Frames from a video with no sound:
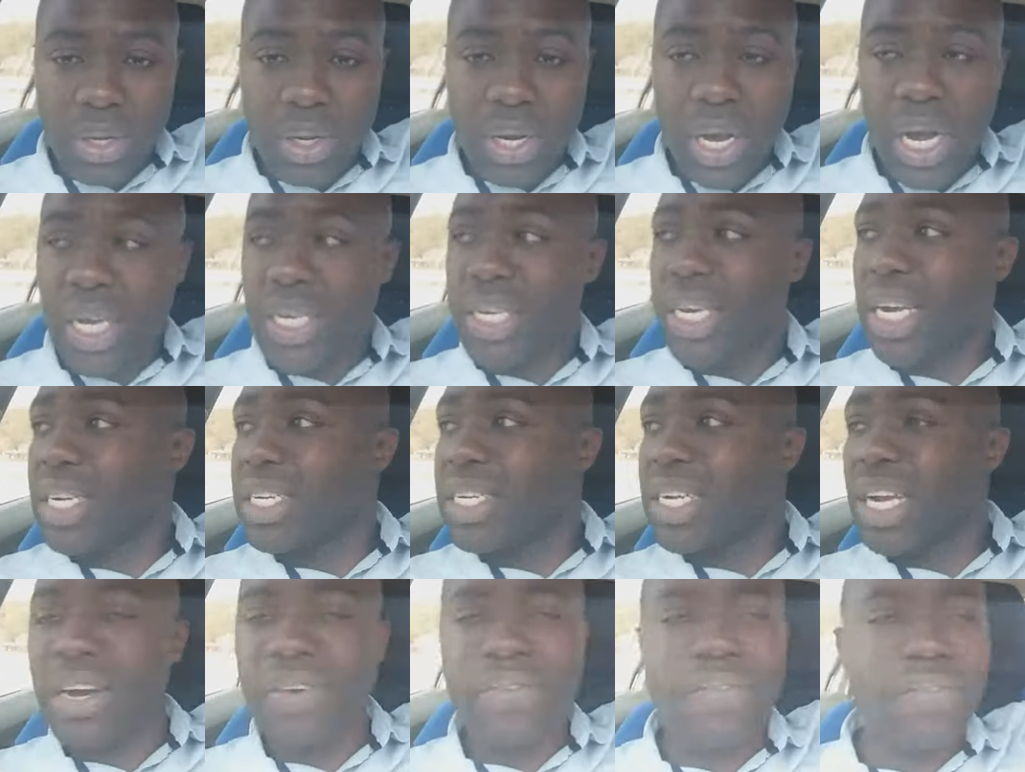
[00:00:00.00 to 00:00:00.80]
I can
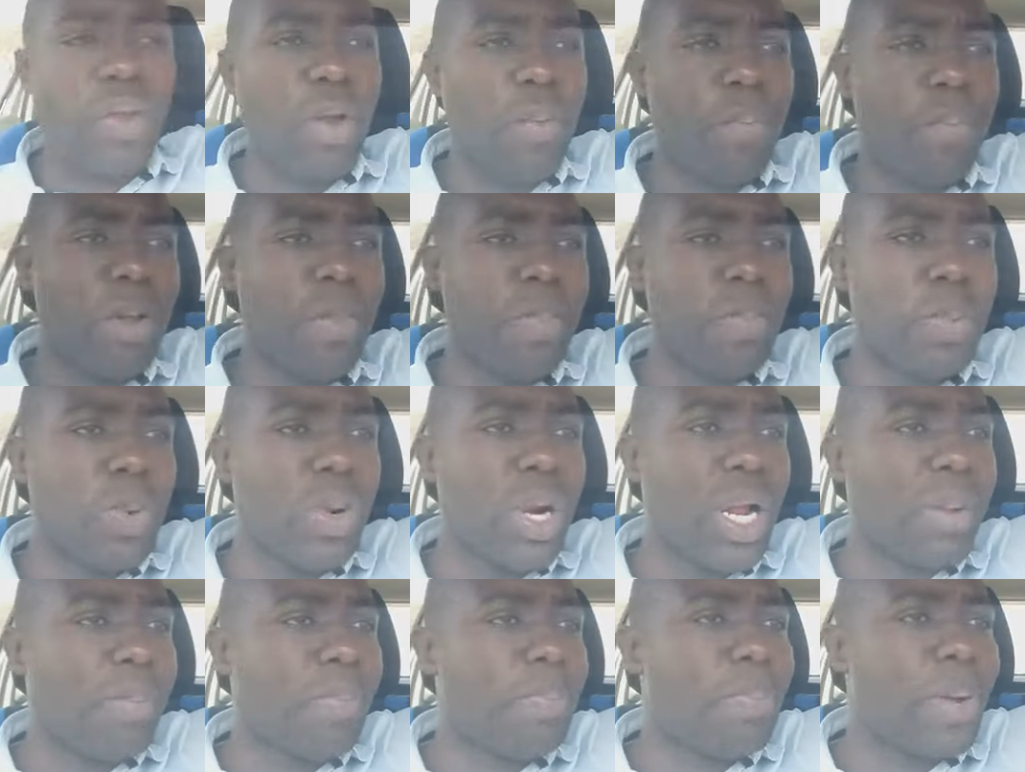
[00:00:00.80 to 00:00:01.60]
get a few
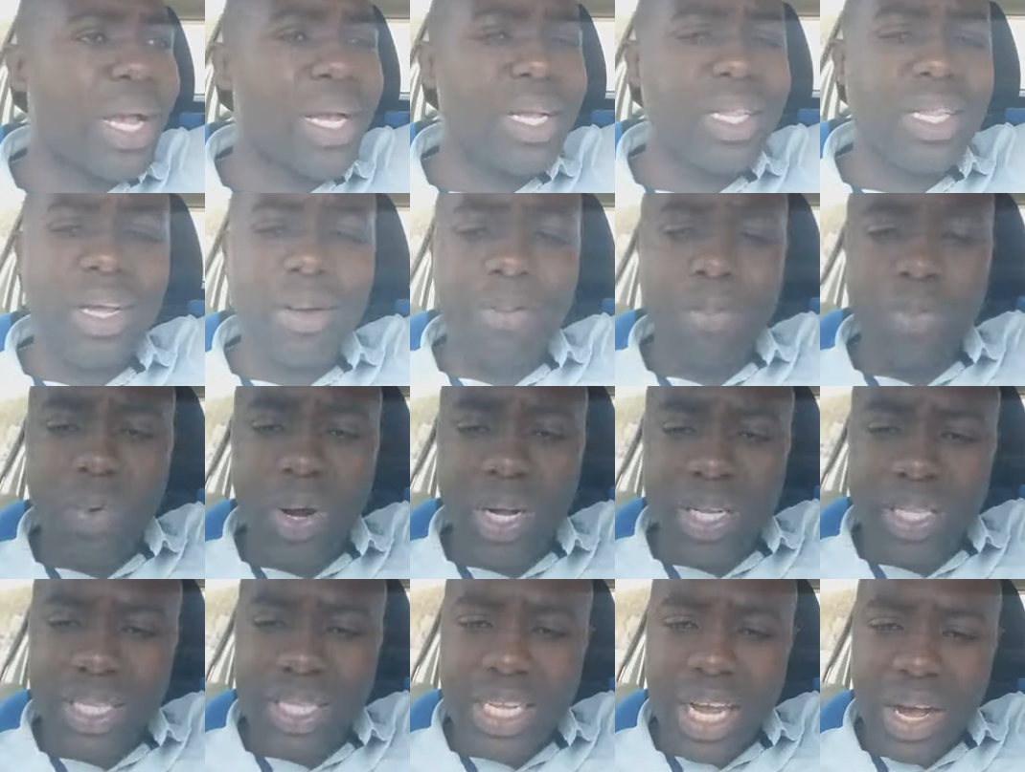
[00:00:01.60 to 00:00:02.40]
people and pay them
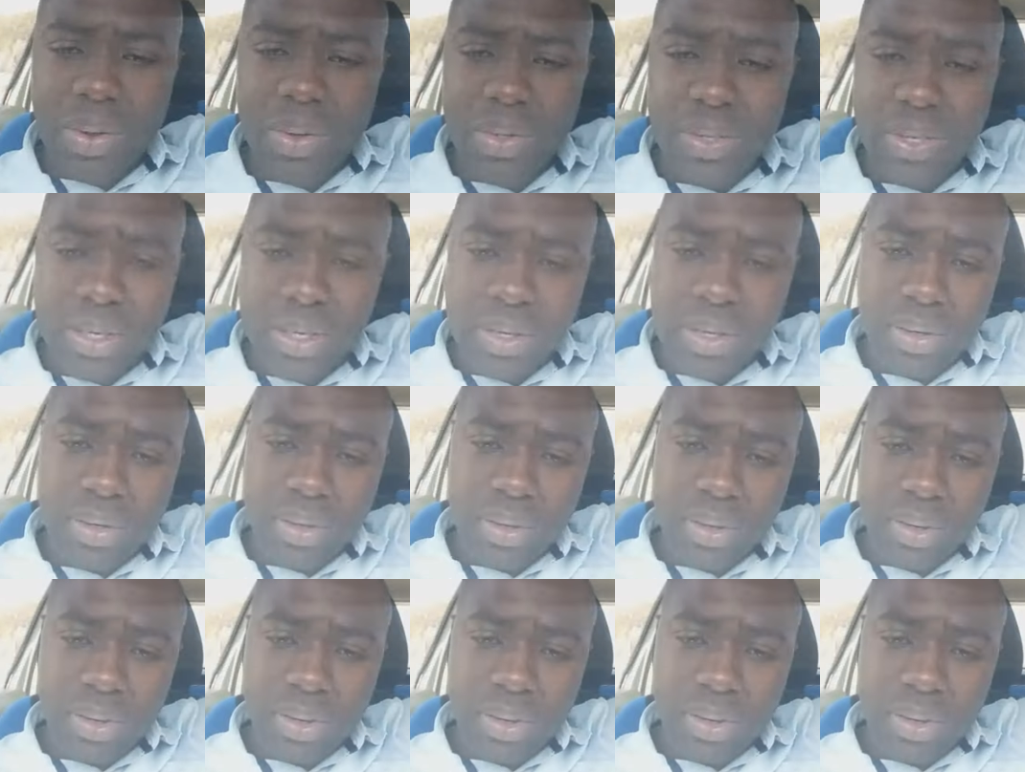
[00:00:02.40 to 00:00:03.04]
1,000.